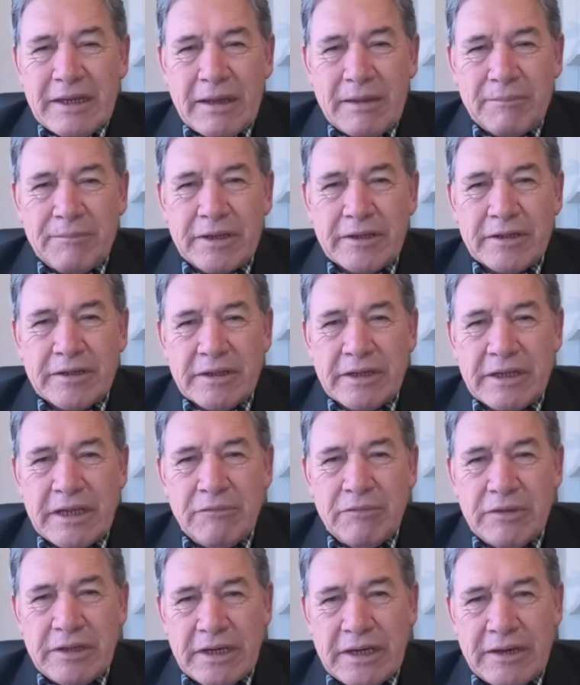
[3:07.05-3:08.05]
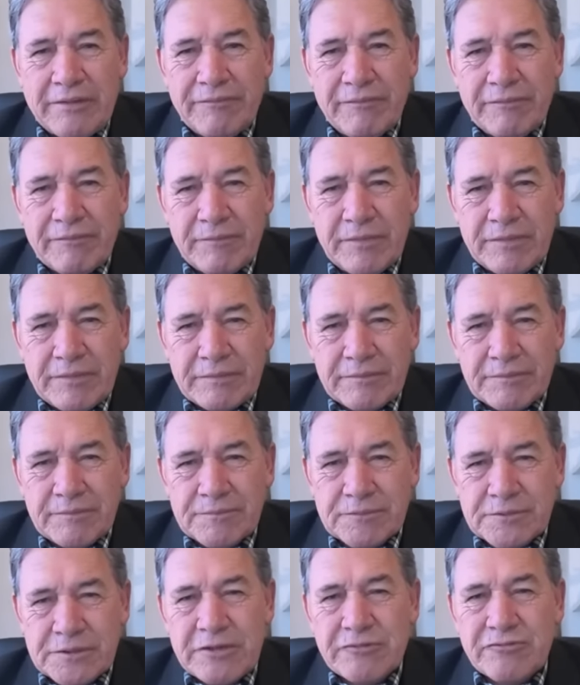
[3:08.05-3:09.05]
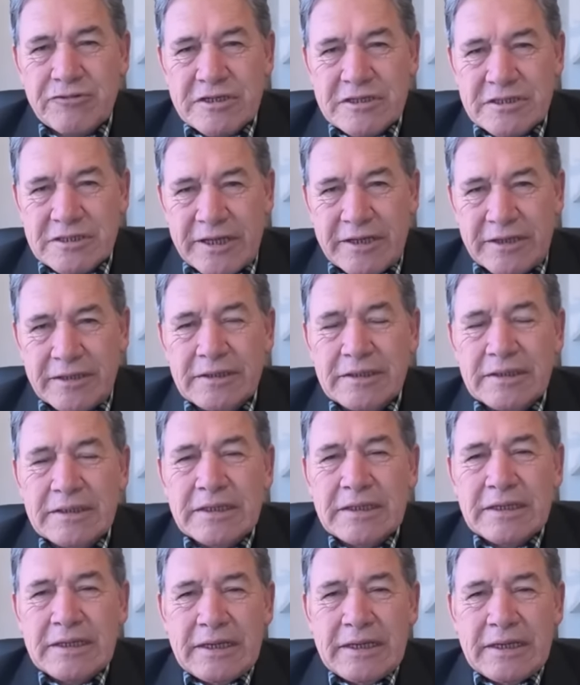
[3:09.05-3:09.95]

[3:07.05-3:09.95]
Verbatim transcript: Uh, but here we are, centuries later.